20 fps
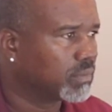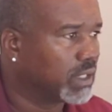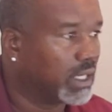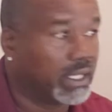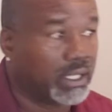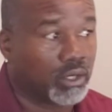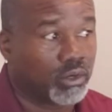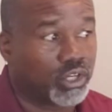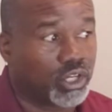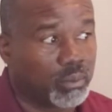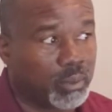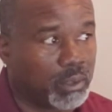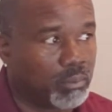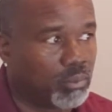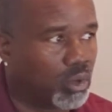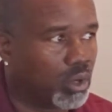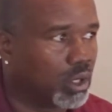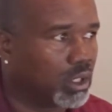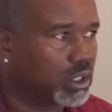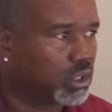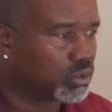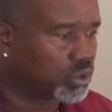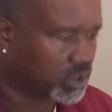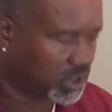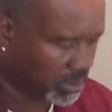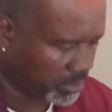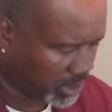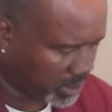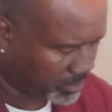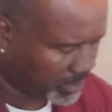And there could be more. Those are
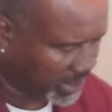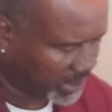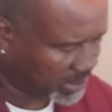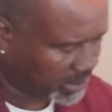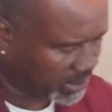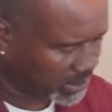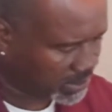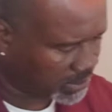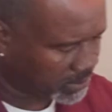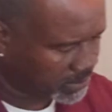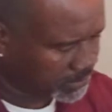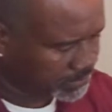some of the basics.